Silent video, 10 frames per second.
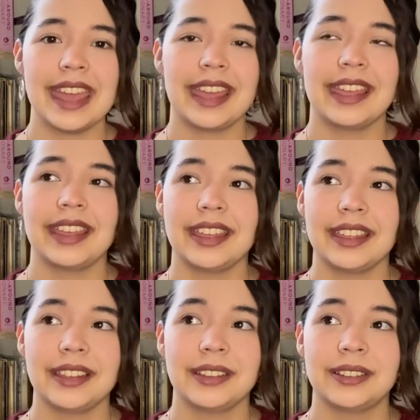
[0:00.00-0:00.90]

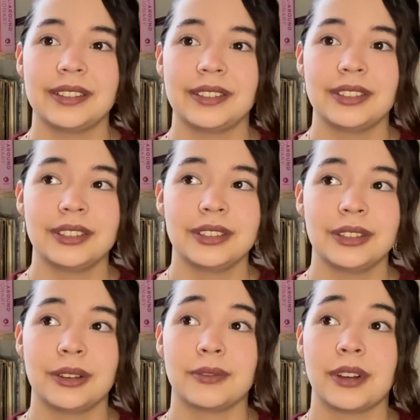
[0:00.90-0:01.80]
And you
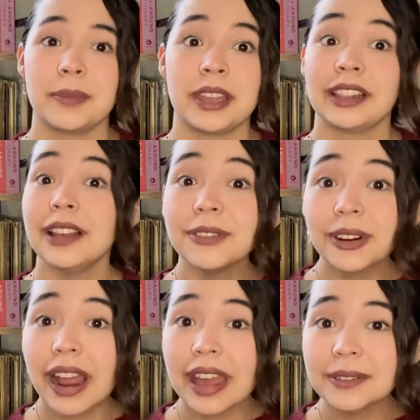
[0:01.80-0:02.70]
can find me on
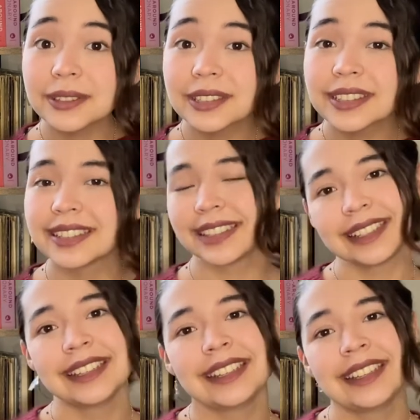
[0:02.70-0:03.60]
Lovecrafts
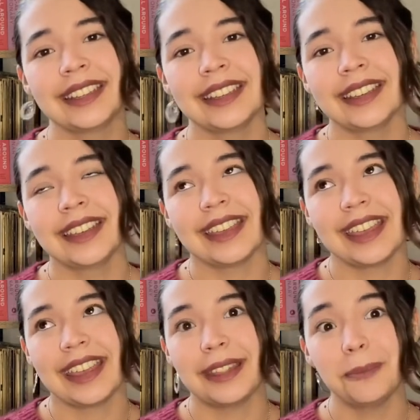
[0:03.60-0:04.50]

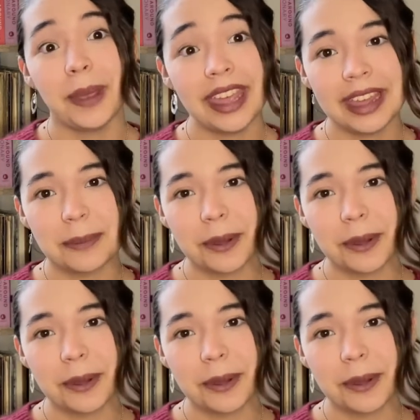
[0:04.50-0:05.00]
and Payhip.